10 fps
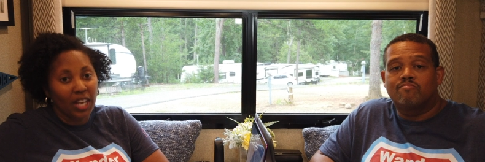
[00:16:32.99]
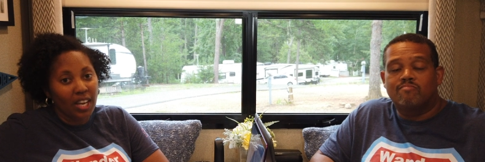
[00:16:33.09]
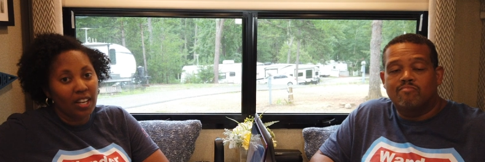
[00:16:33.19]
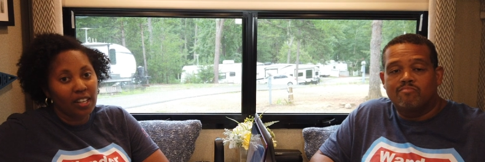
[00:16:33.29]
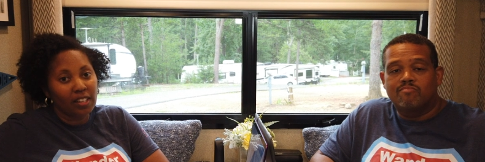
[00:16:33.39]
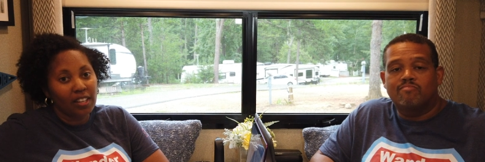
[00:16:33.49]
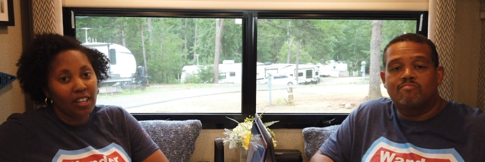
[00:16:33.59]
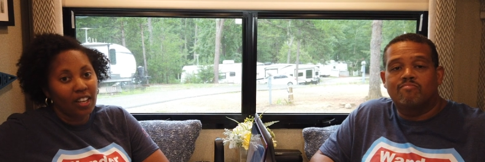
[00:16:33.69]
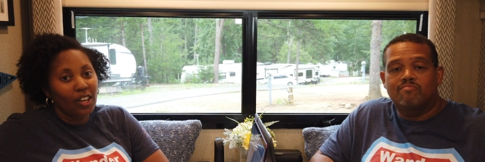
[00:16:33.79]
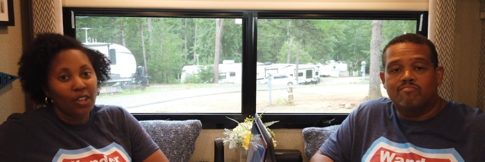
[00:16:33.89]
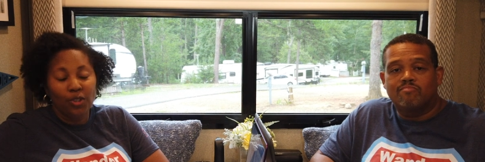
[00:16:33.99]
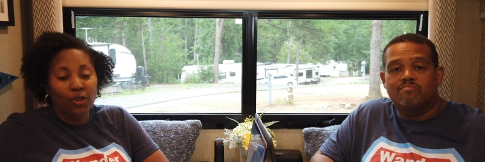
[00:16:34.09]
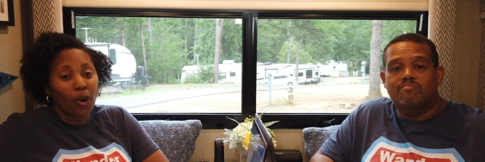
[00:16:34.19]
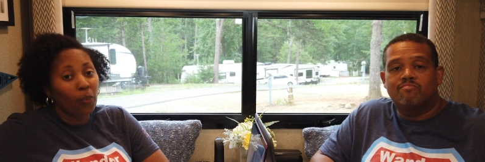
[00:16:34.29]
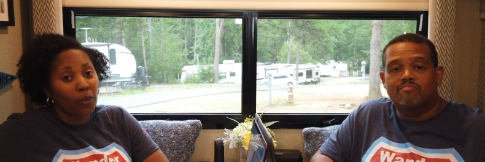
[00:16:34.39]
Speaker 1: need it, you
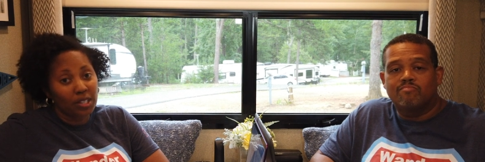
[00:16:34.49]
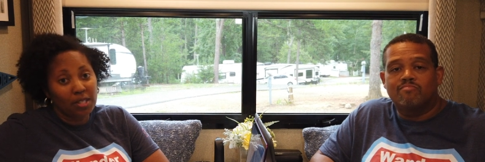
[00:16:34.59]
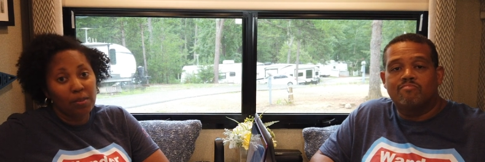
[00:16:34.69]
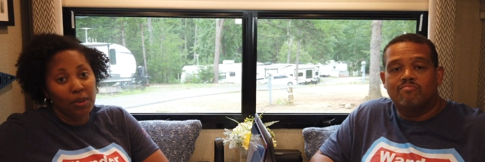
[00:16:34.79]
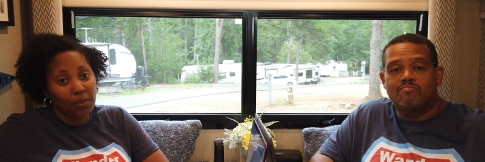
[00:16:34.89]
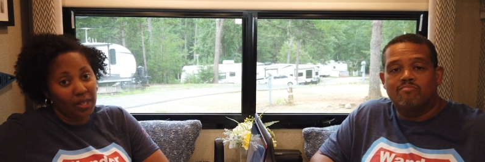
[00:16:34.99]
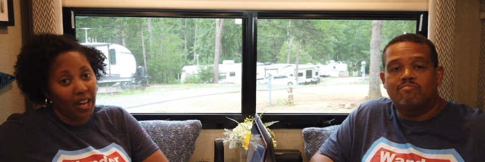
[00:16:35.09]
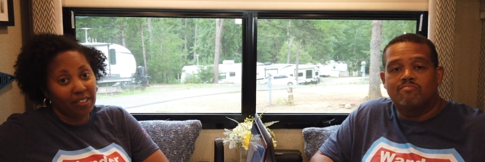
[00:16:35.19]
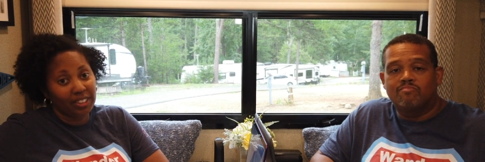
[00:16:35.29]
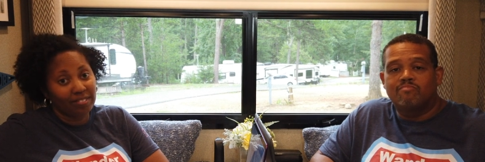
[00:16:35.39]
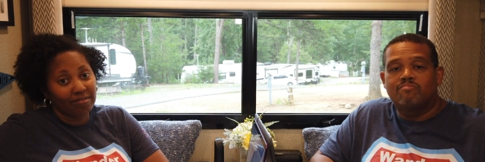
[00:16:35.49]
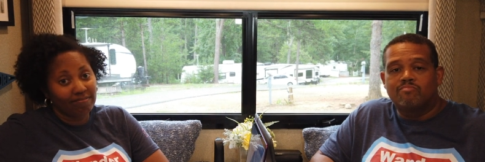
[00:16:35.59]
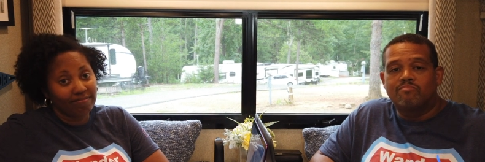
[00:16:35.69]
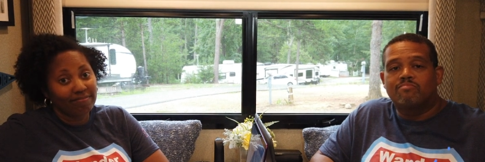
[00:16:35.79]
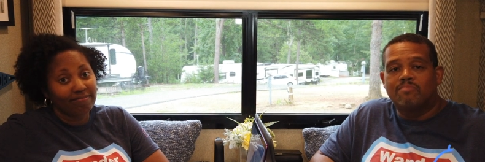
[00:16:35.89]
don't want to be without it.
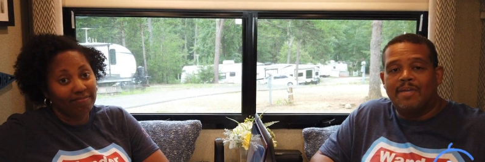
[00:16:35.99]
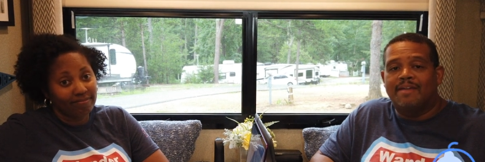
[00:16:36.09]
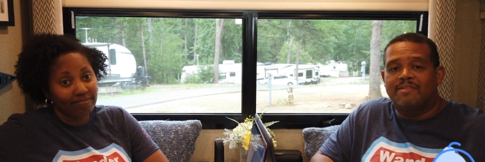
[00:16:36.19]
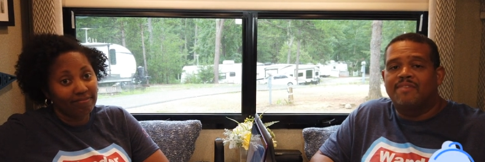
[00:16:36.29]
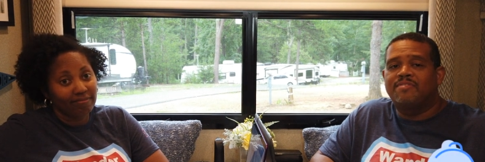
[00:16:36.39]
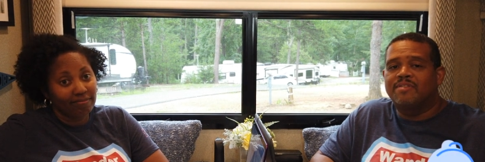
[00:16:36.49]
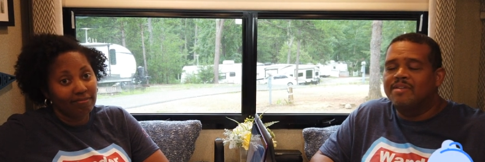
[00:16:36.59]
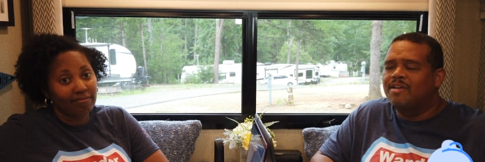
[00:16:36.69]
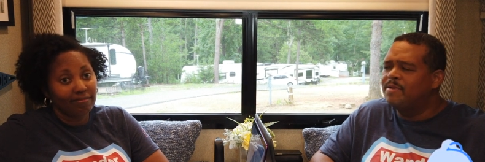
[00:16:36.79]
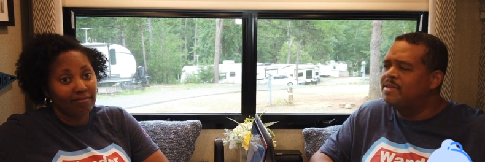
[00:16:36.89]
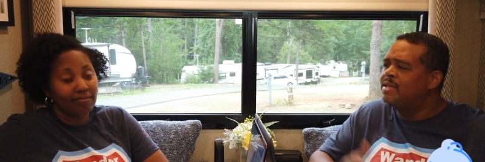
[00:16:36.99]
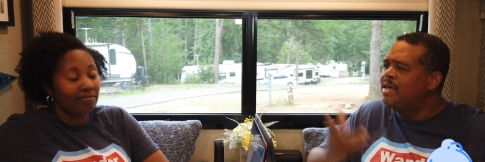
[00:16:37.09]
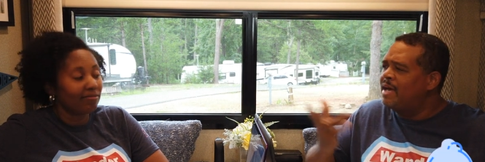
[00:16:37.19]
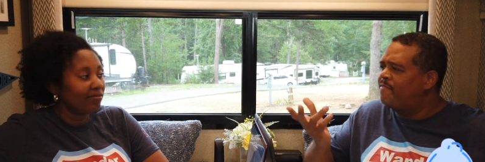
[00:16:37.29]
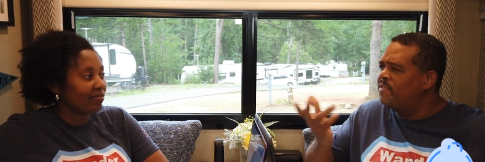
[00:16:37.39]
Speaker 2: Yeah, definitely. I mean,
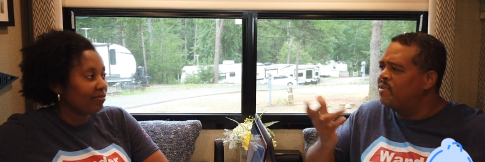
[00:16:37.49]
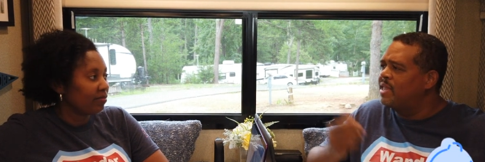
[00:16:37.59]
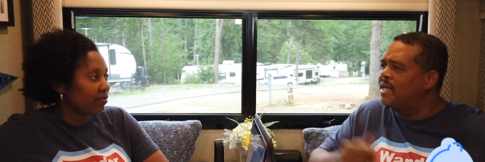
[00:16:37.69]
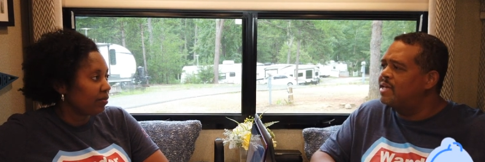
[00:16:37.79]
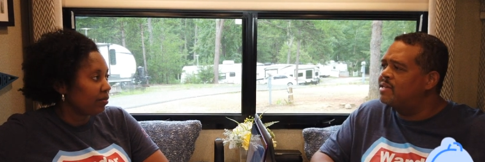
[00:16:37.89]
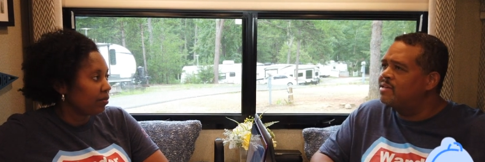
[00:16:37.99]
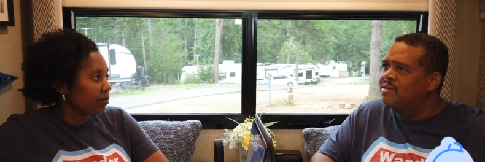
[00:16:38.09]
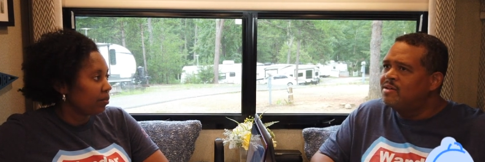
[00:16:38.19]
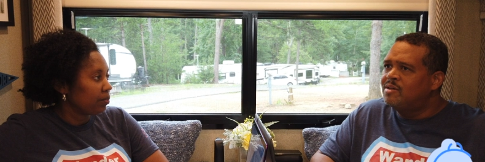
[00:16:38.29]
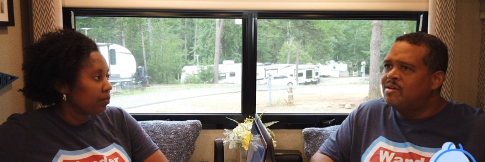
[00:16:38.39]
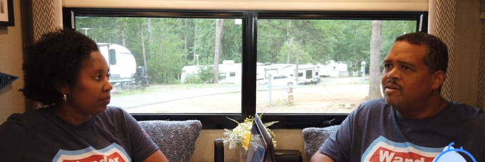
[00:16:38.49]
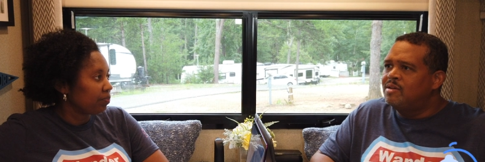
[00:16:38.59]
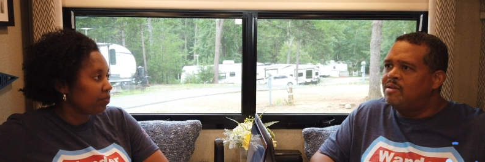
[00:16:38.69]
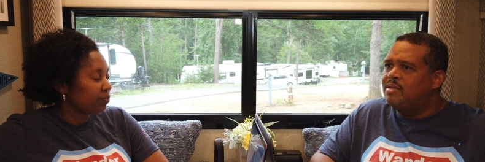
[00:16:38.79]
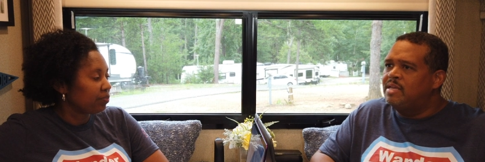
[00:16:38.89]
I feel like
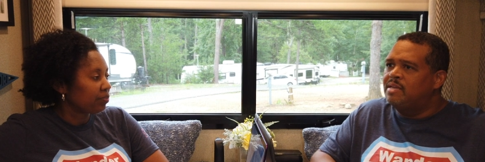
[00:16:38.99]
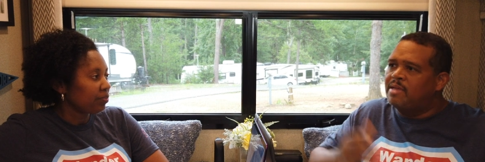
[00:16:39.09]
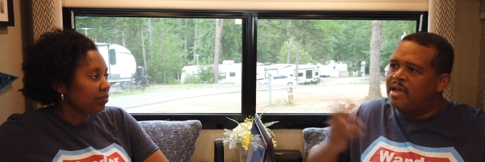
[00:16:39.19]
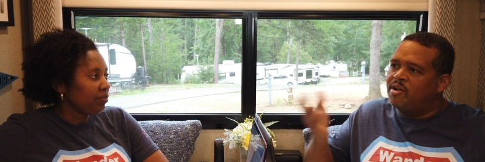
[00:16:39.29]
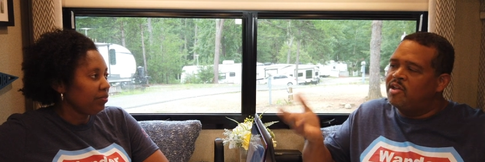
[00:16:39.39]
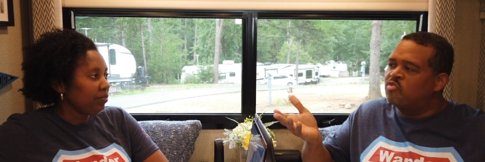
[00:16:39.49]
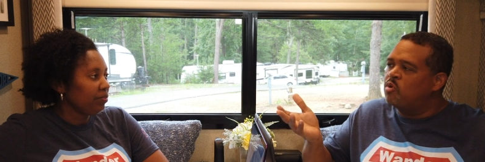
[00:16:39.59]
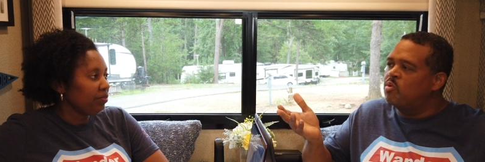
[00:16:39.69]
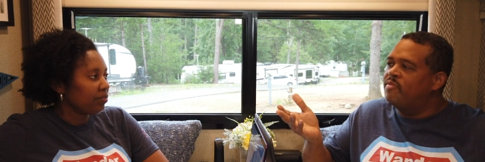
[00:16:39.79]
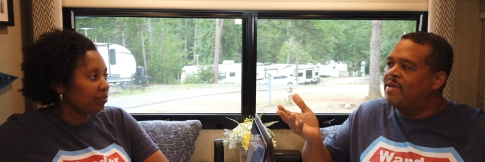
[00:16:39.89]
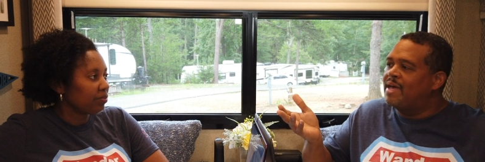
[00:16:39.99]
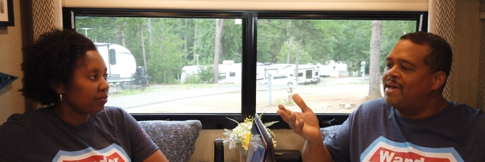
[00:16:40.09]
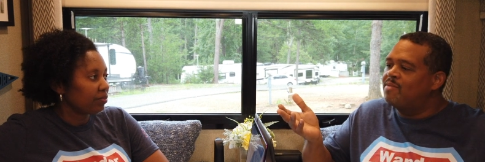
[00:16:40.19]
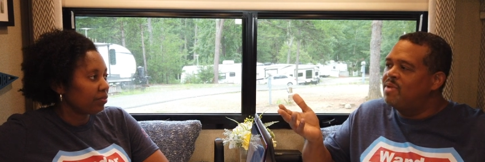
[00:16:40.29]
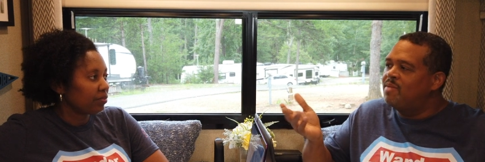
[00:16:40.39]
in areas where we've
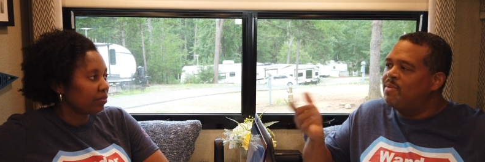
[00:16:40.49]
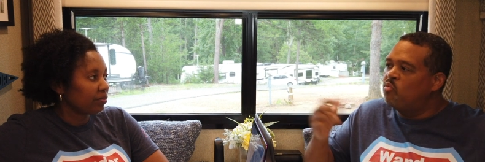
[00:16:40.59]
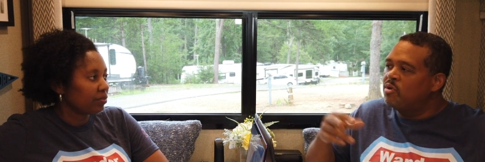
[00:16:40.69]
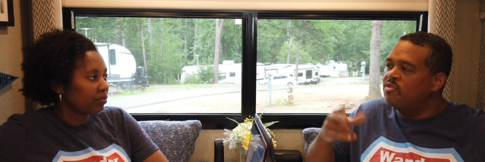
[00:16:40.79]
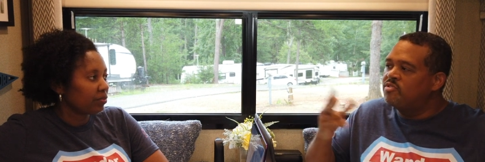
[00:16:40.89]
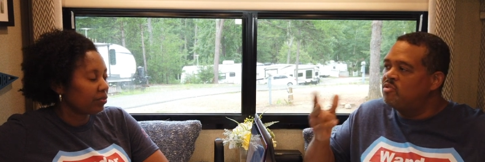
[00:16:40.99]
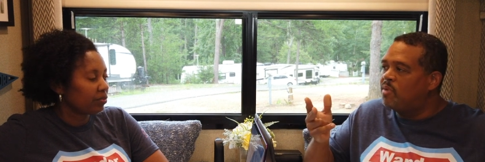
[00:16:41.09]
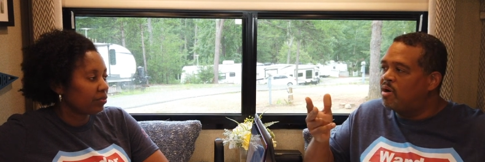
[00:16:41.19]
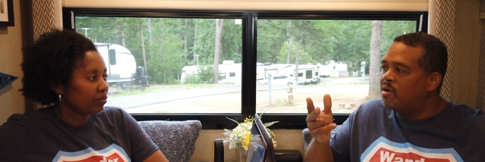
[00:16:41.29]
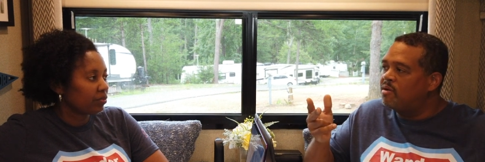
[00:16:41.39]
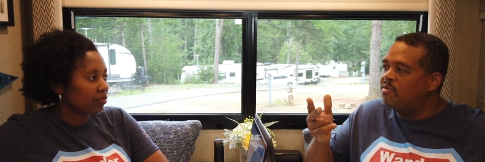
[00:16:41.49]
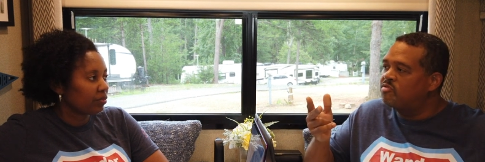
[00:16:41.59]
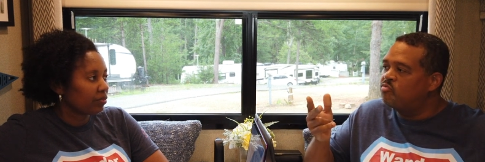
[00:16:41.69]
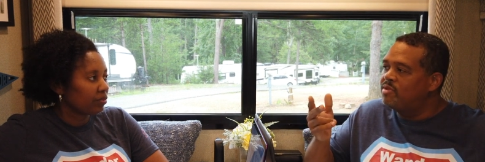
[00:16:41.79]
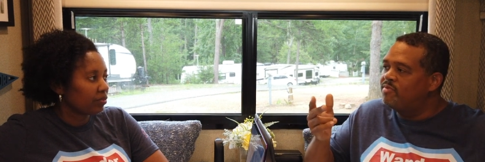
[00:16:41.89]
had maybe 1 or 2 bars,